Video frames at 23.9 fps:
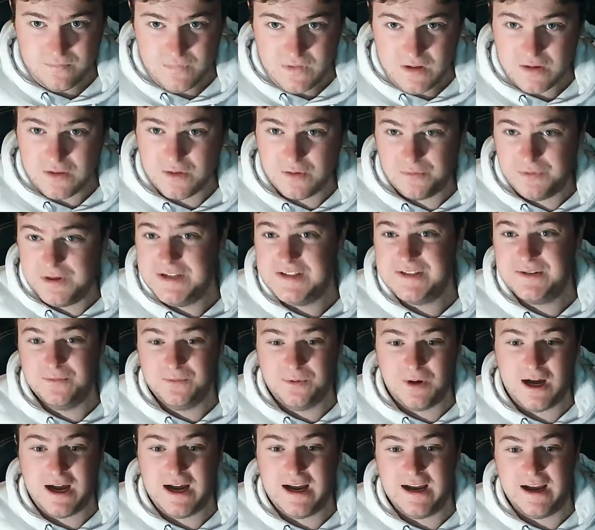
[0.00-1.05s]
the reason
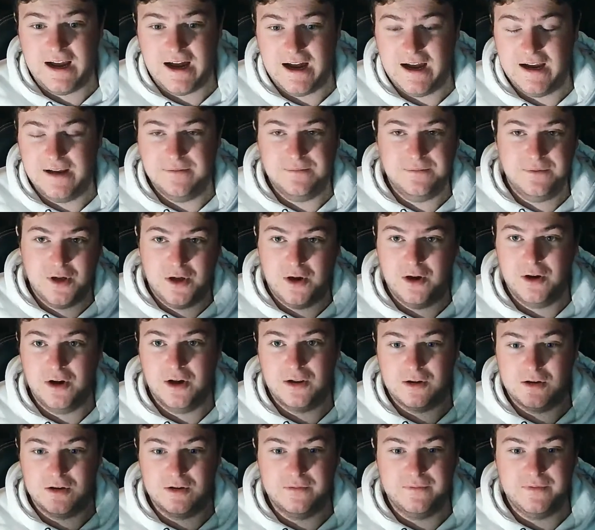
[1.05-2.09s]
why I know a
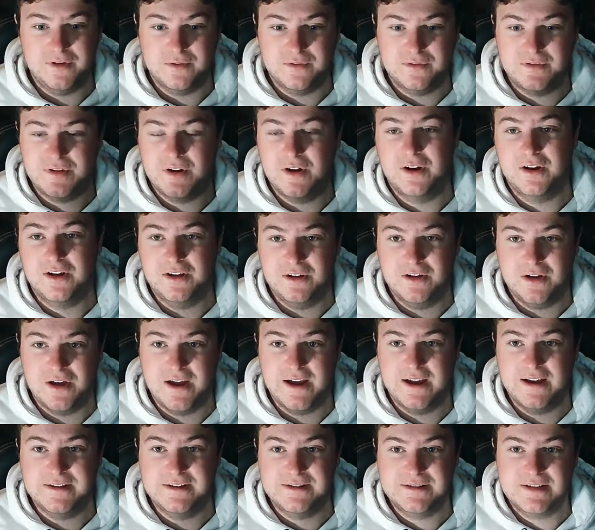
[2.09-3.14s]
lot of you are turning your
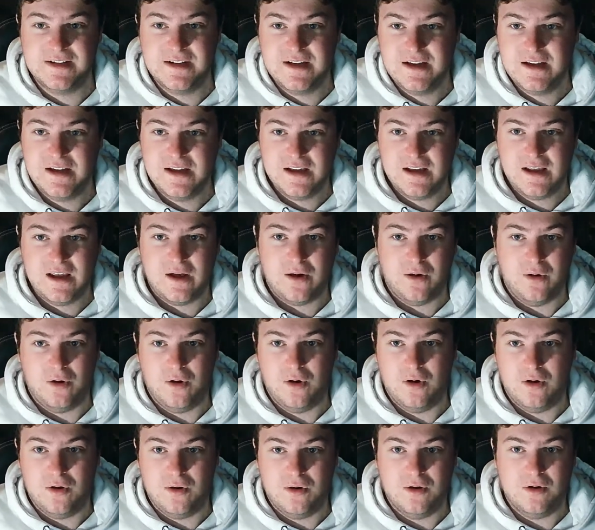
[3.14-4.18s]
heads
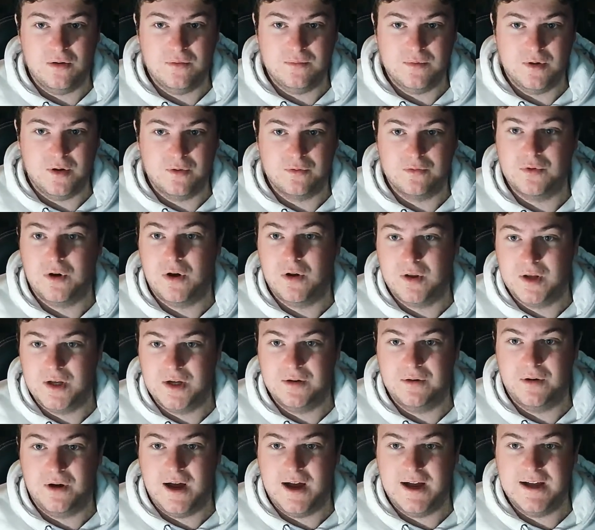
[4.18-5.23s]
or rolling
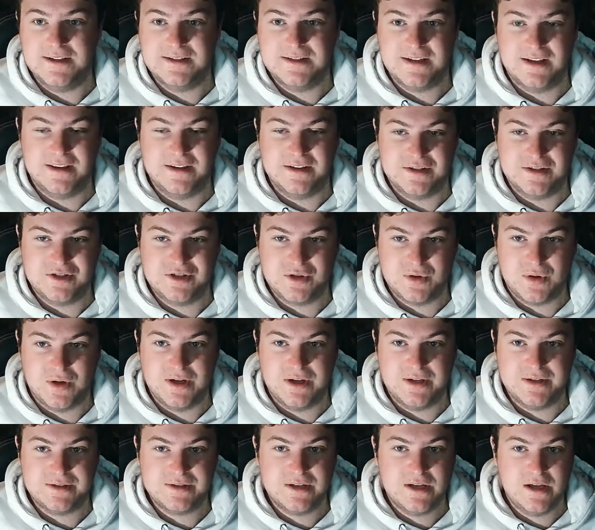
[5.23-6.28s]
your eyes at this
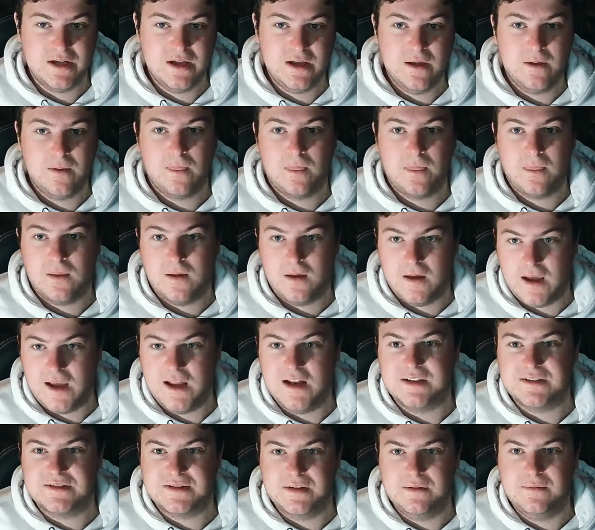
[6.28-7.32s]
choice, and
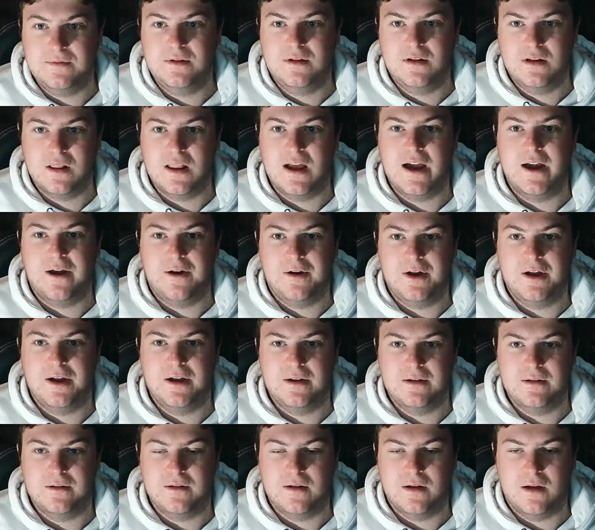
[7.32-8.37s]
it's the
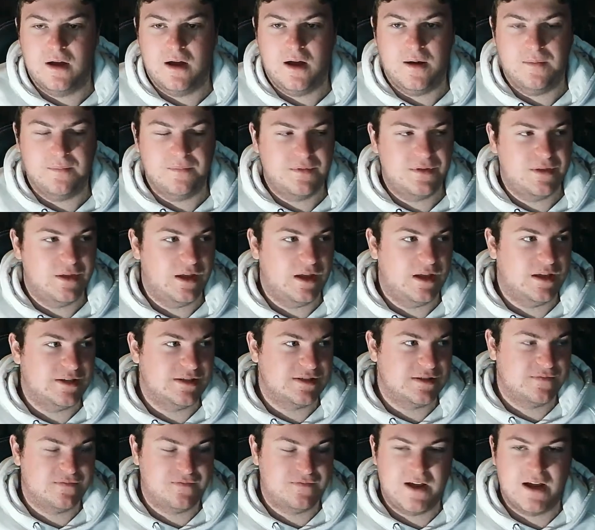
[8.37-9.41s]
glaring thing,
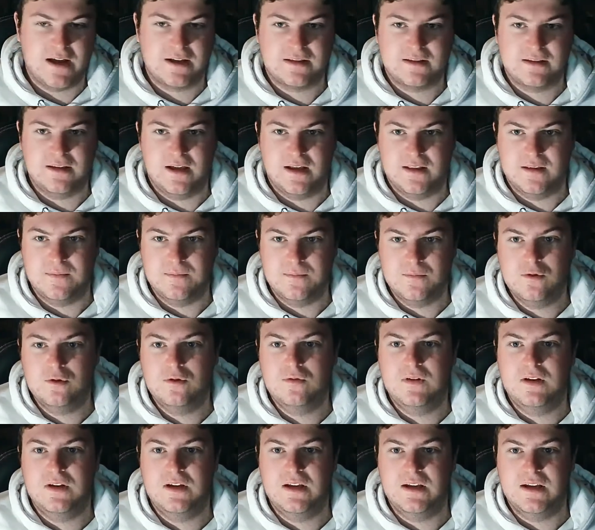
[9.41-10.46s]
is the fact that the
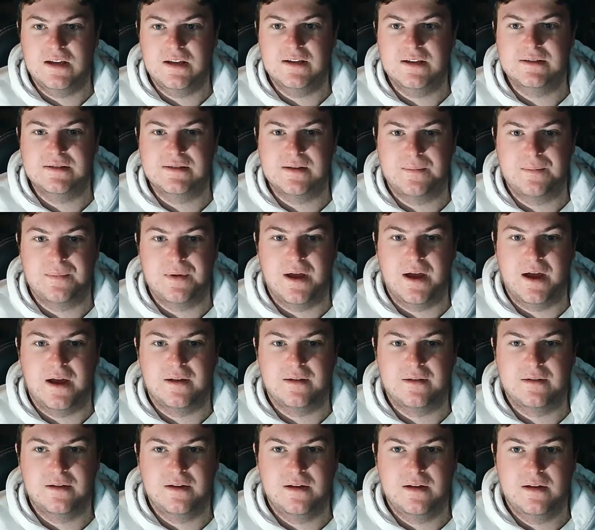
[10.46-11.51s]
movie is
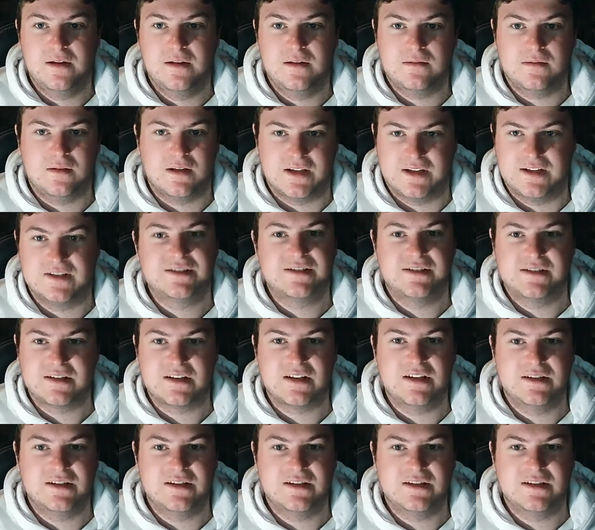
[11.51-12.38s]
about like it's